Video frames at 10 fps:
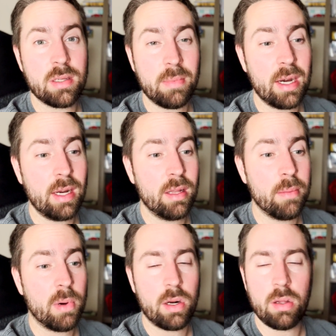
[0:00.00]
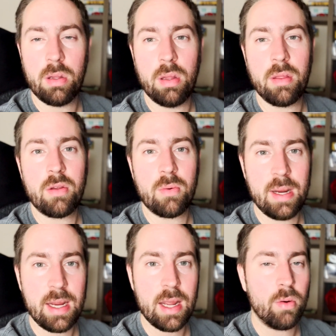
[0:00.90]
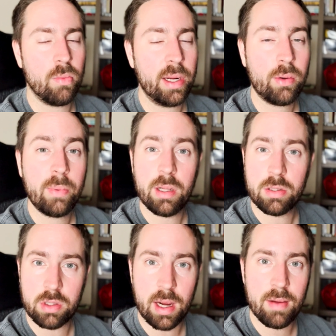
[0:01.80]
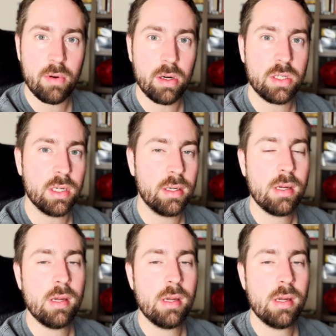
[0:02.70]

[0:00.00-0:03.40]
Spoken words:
I'm getting the Model 3 rear wheel drive version,